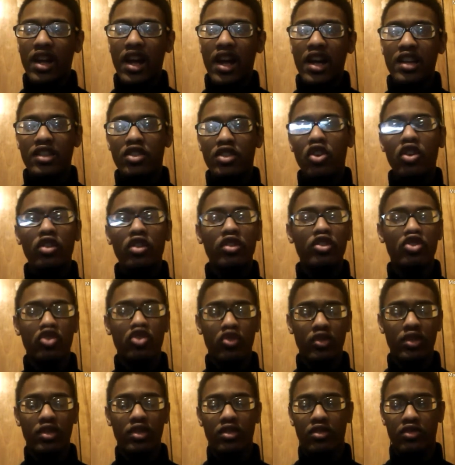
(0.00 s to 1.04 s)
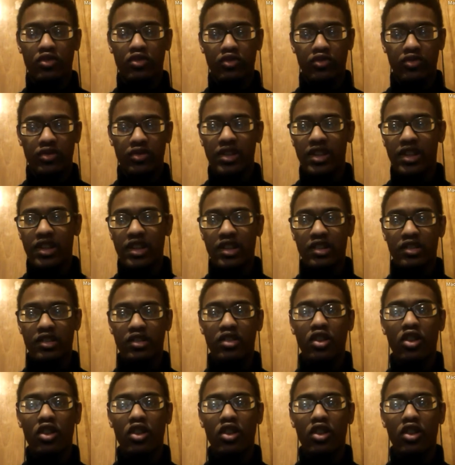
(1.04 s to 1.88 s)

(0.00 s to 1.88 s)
I saw the trailer, and I